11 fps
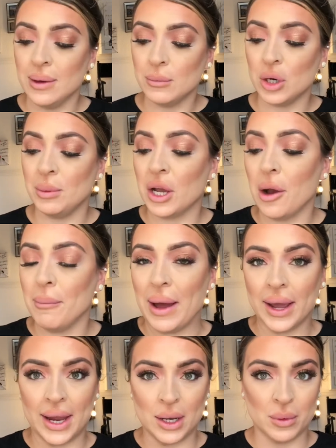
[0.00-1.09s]
I'm going to be going
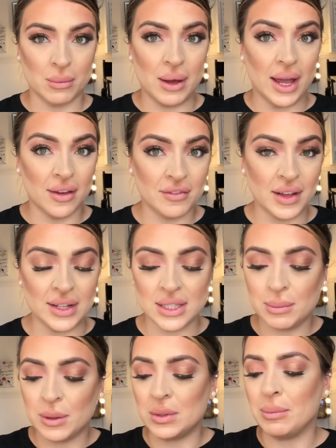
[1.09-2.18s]
back in with my Fenty
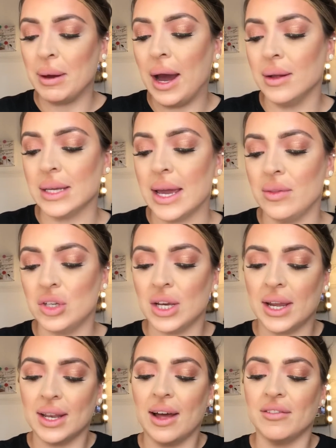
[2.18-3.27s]
Beauty powder in the
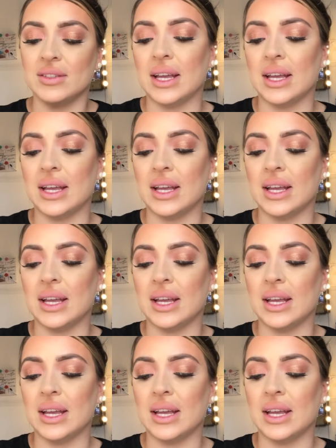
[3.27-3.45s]
shade Lavender.